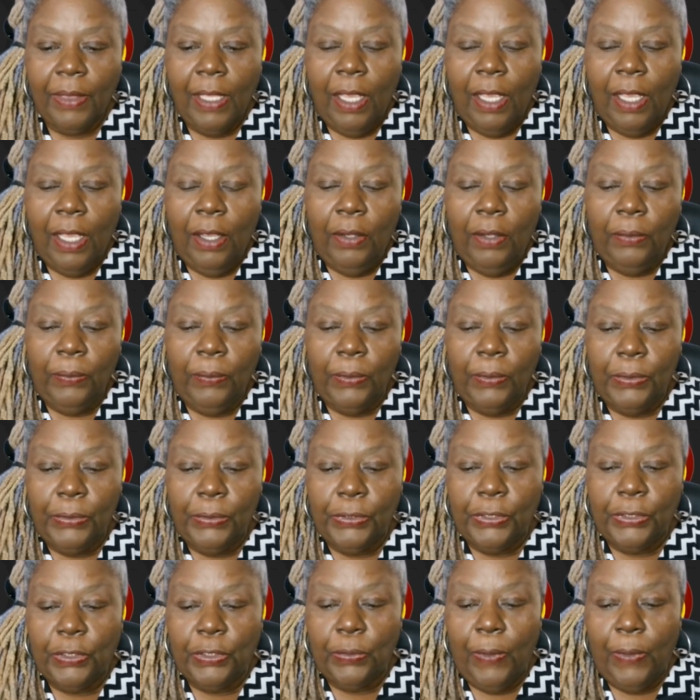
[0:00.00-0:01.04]
Rules
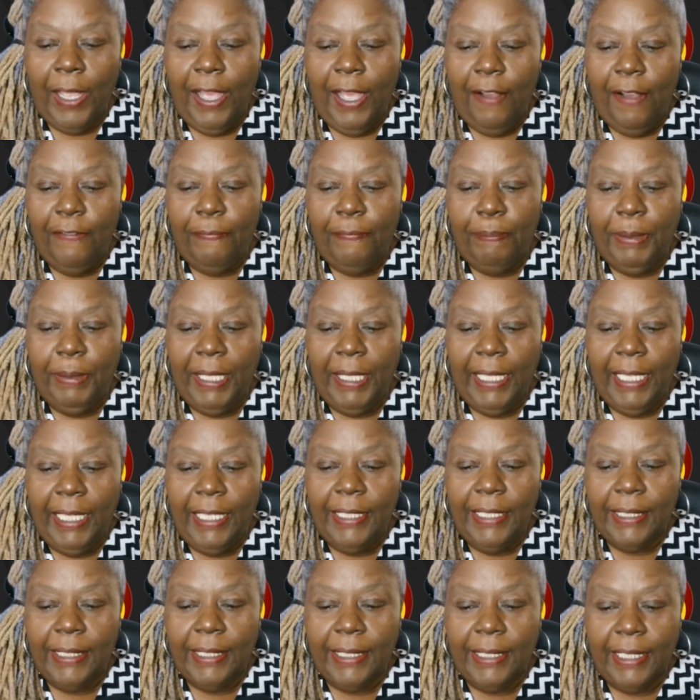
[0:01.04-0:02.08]

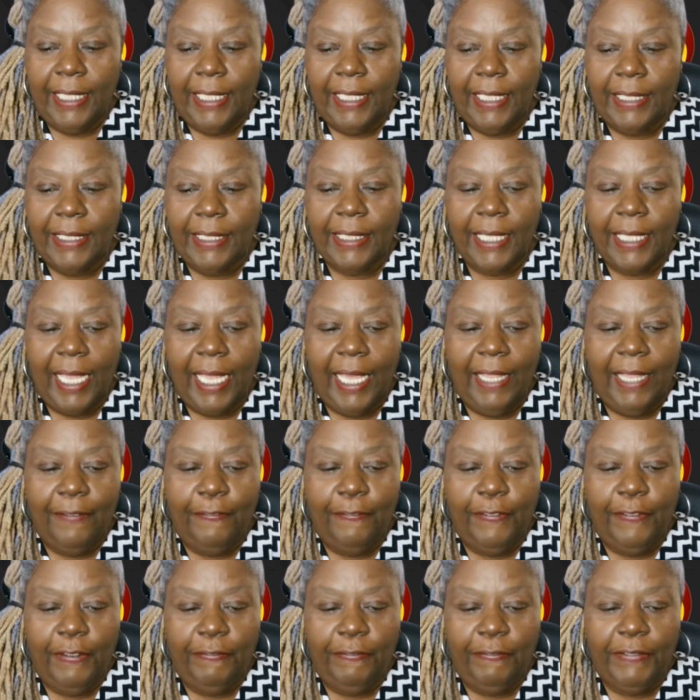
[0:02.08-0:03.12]
12B6 and
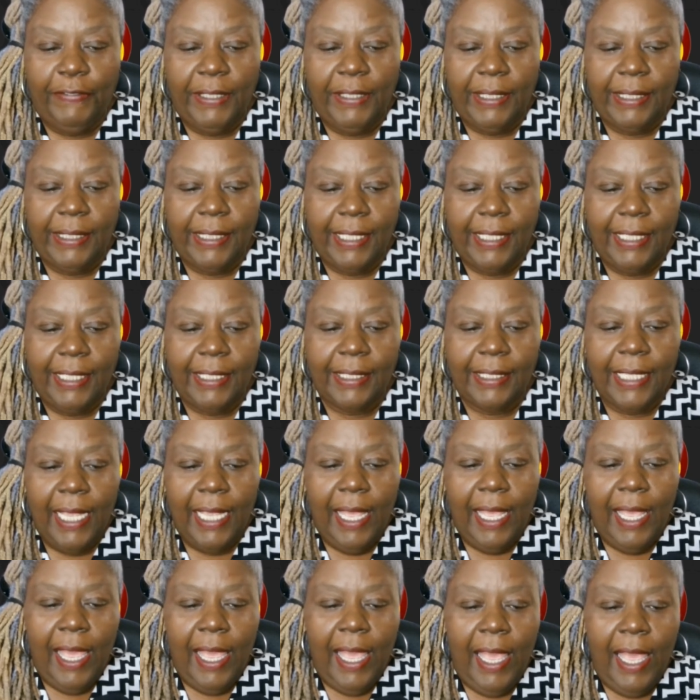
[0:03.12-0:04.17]
56
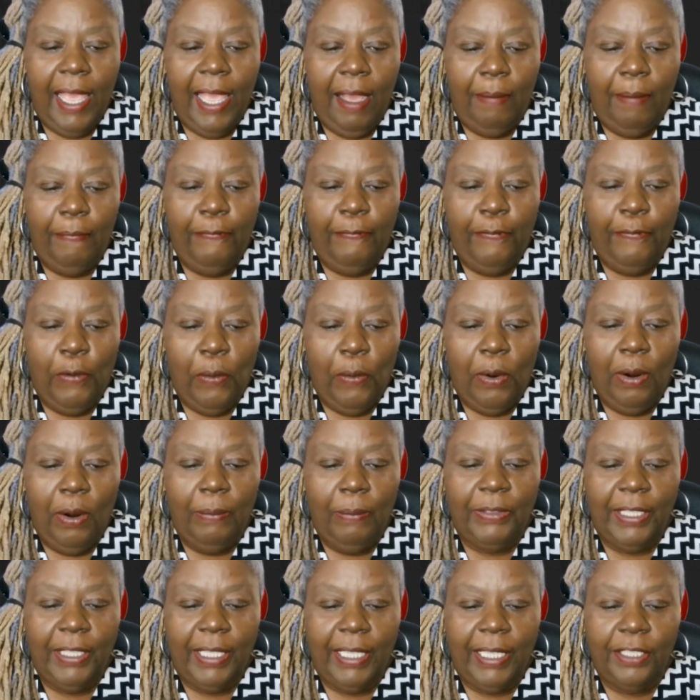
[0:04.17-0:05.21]
help form
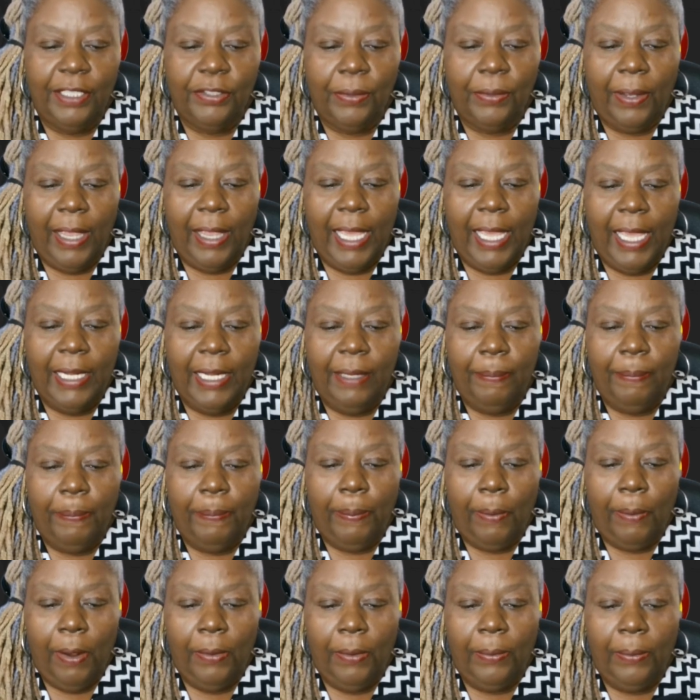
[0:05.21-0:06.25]
the integrated
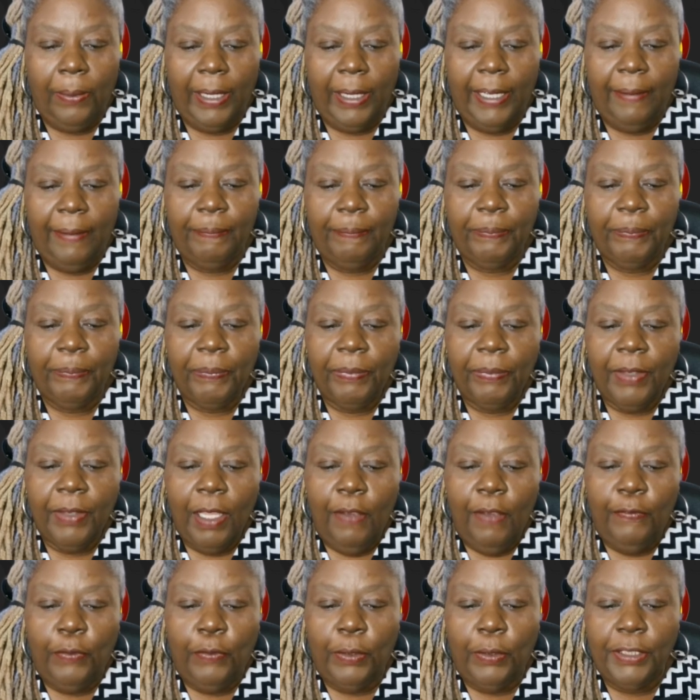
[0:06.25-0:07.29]
program
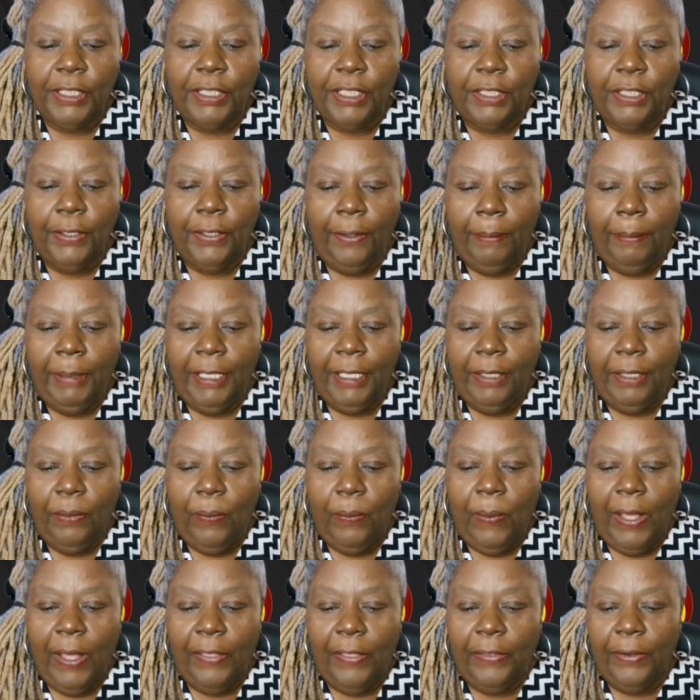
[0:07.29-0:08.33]
for determining
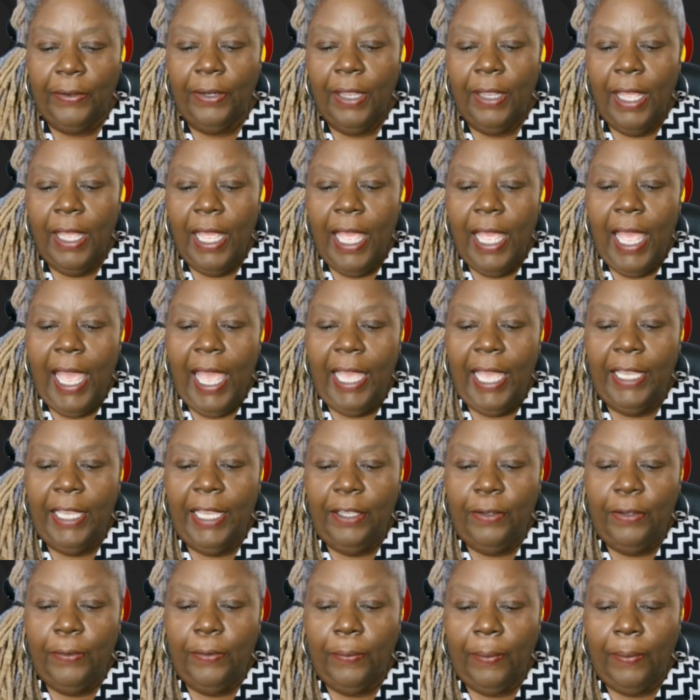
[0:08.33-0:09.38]
whether a
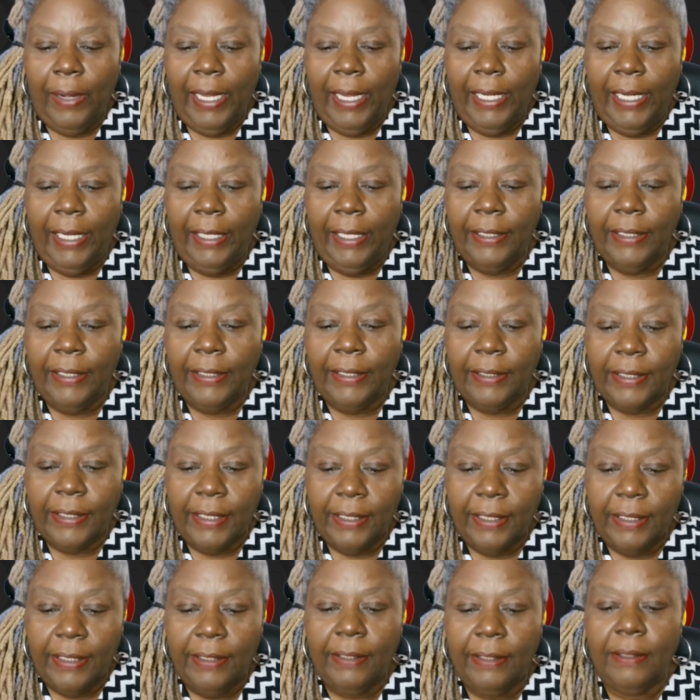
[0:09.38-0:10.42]
grant
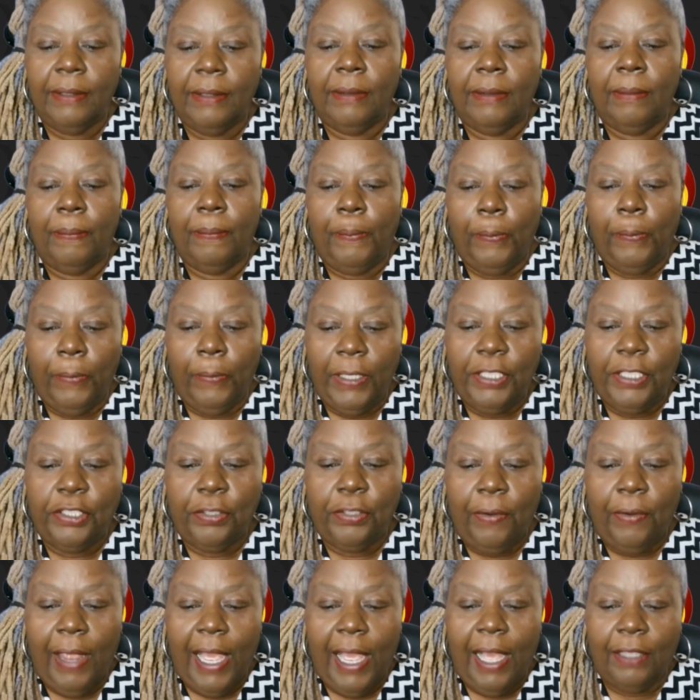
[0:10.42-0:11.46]

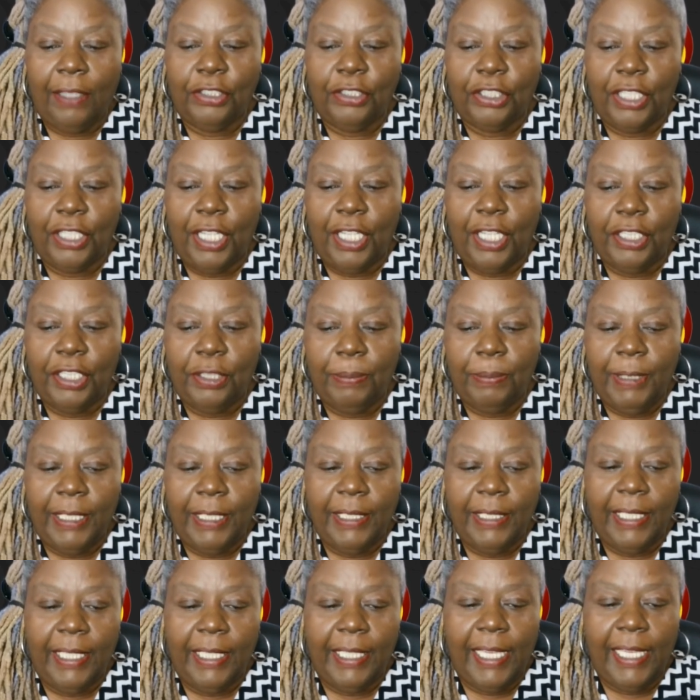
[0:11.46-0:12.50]
pretrial judgment
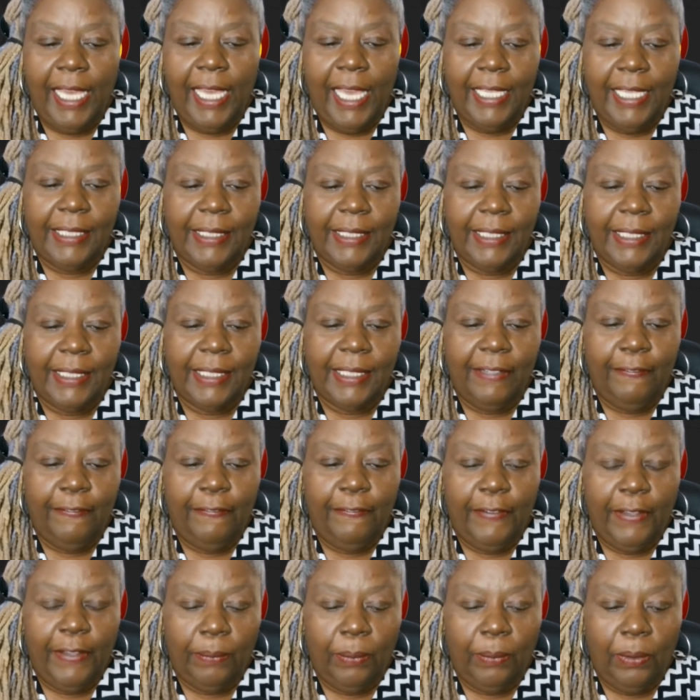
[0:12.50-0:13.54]
in cases in
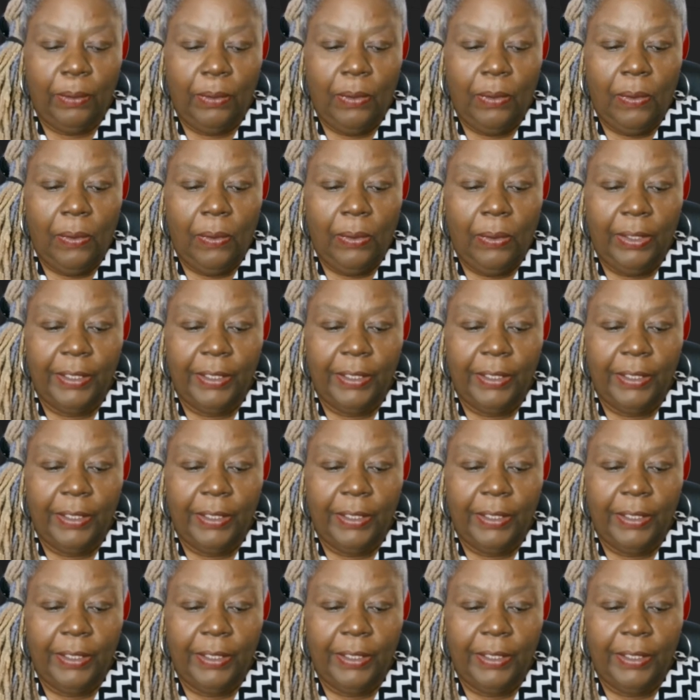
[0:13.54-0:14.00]
federal court.